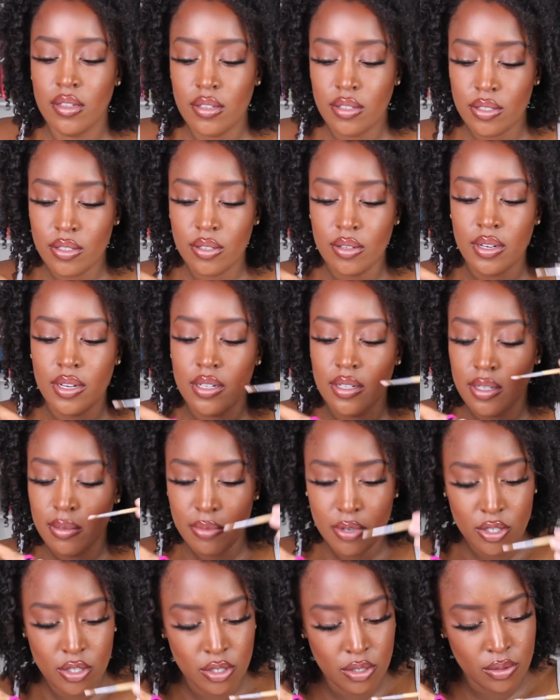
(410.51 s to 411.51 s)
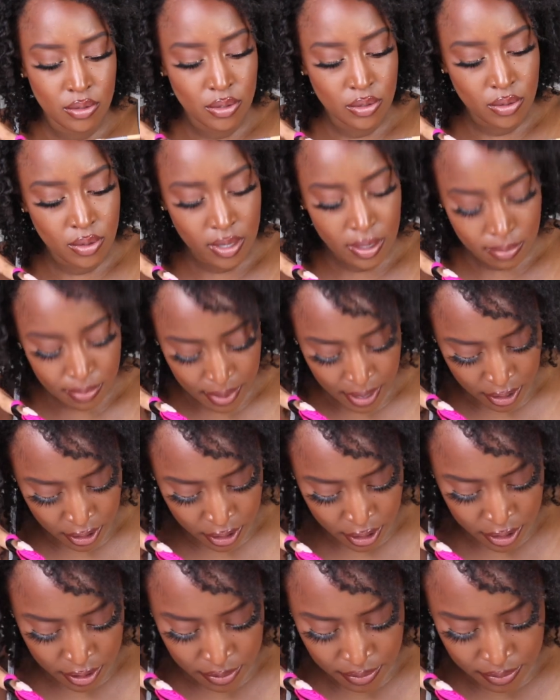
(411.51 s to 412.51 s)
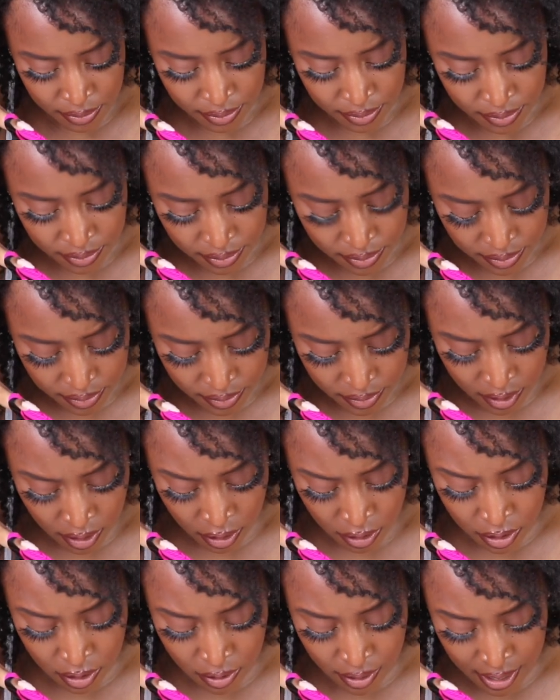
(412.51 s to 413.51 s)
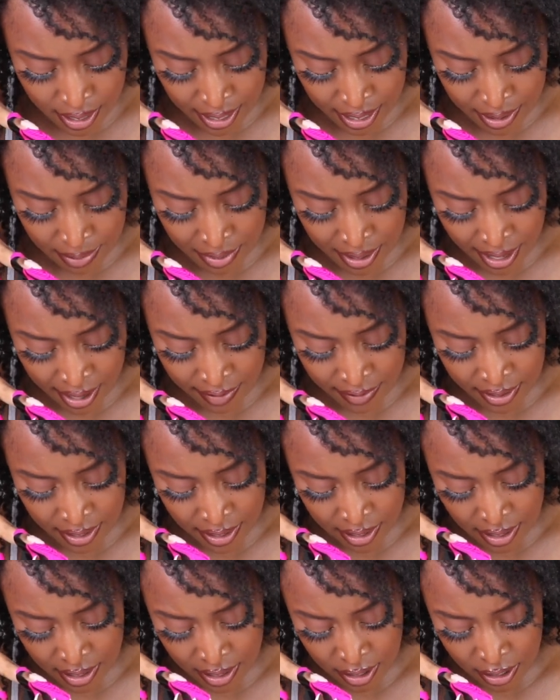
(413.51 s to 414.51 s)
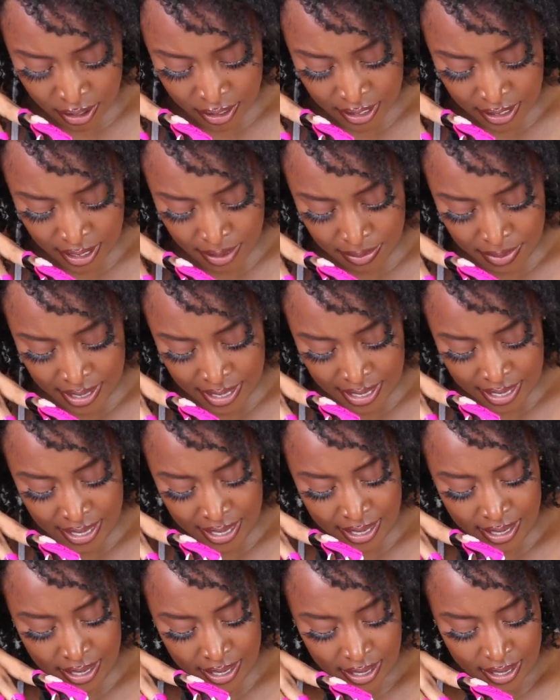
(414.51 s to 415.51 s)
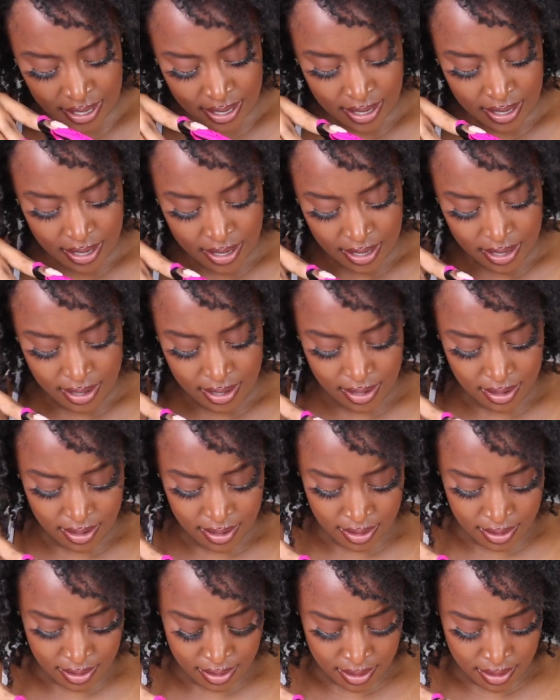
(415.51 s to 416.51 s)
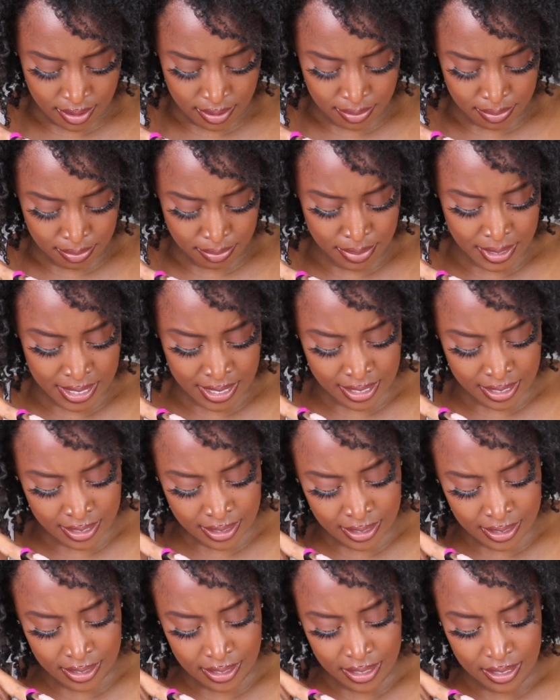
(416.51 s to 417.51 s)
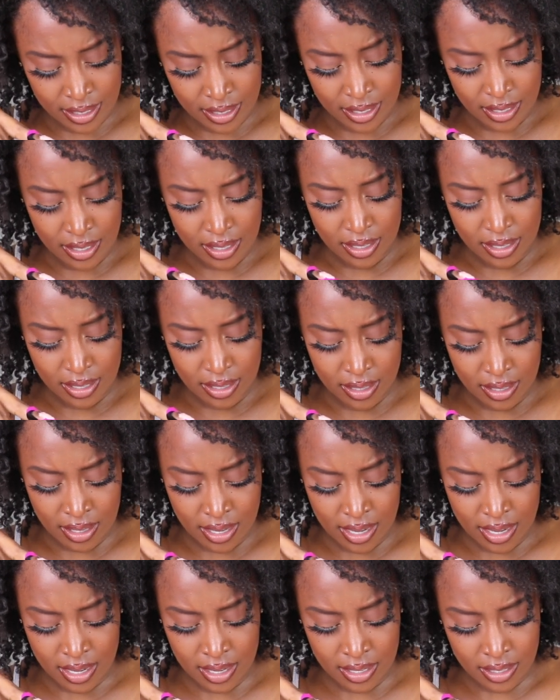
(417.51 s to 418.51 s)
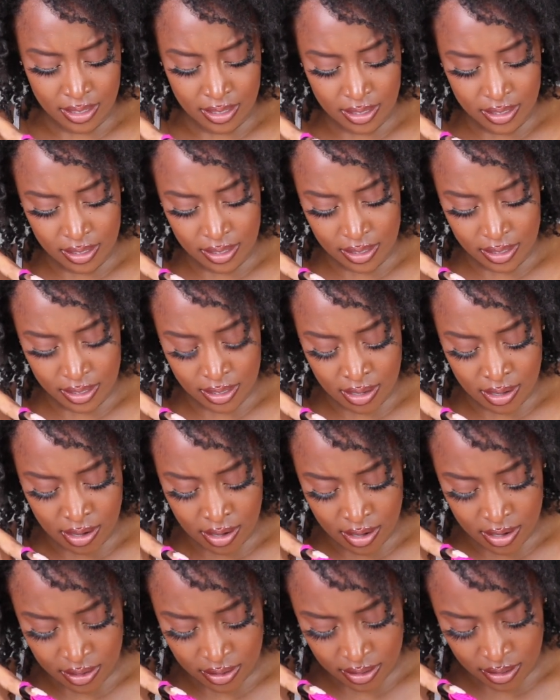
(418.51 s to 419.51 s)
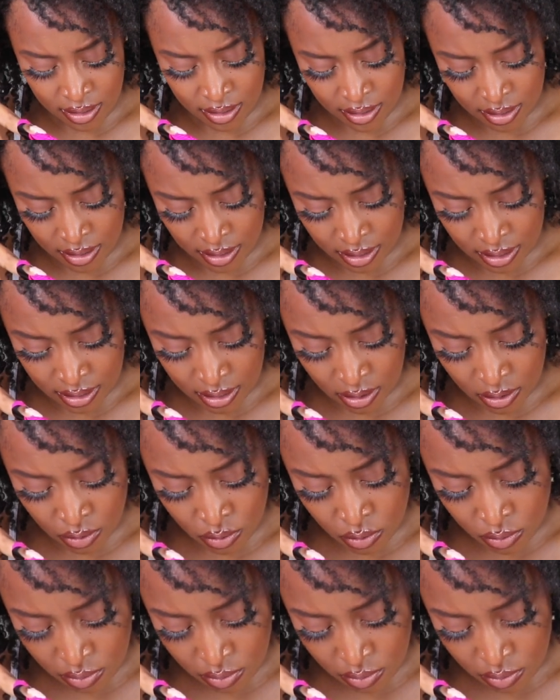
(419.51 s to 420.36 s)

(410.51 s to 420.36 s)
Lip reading: So nail number 2 is going better. Although I am having a hard time making beads. Like, it's not as easy as it